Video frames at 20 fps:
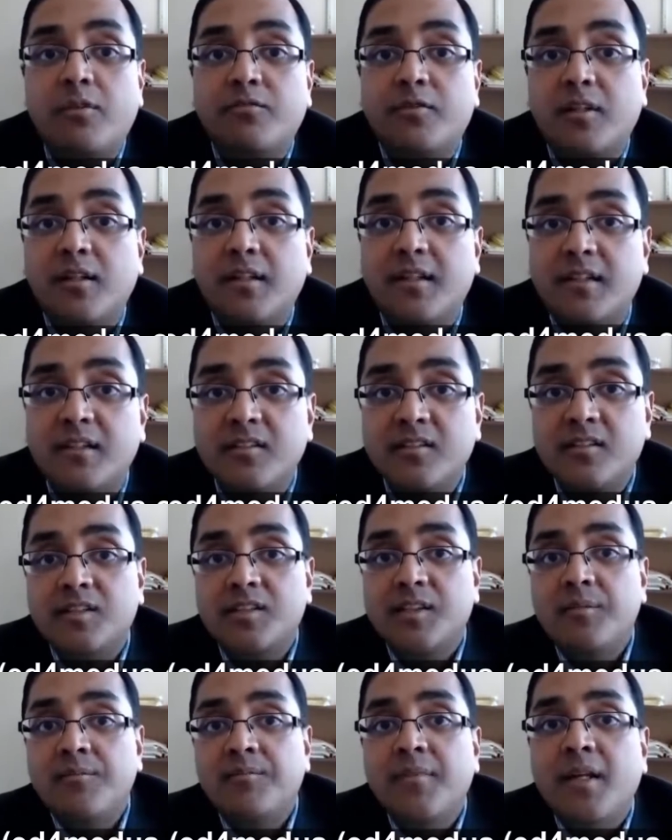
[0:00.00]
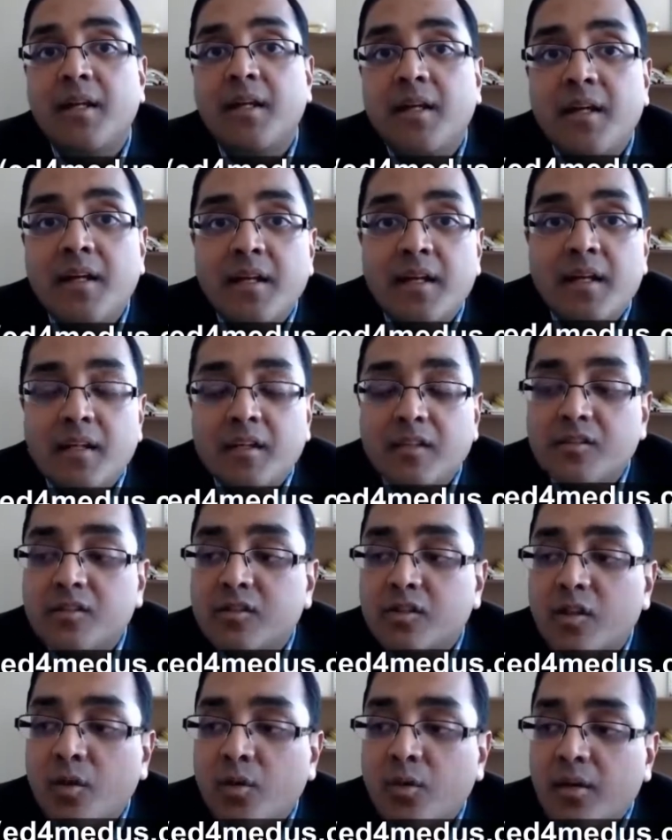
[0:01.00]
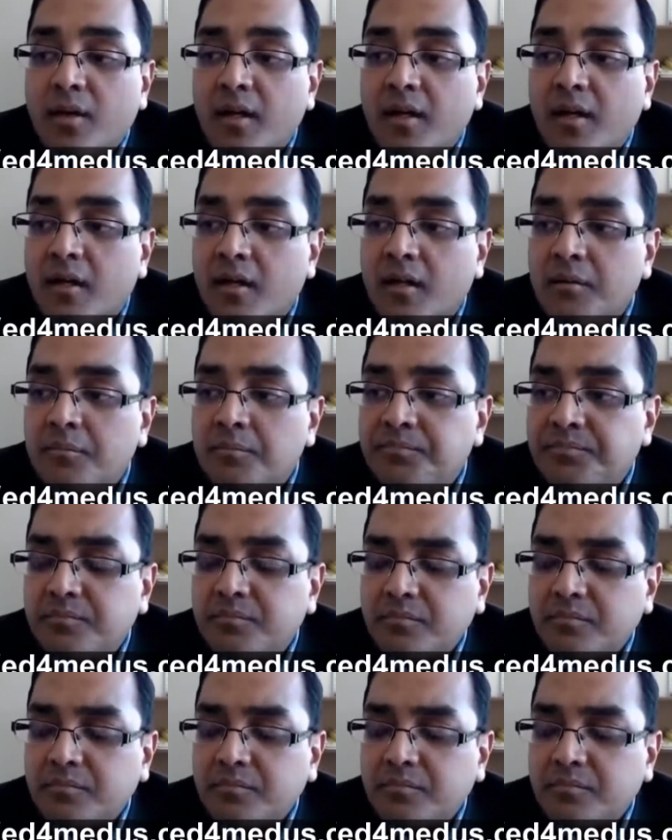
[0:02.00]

the list so um,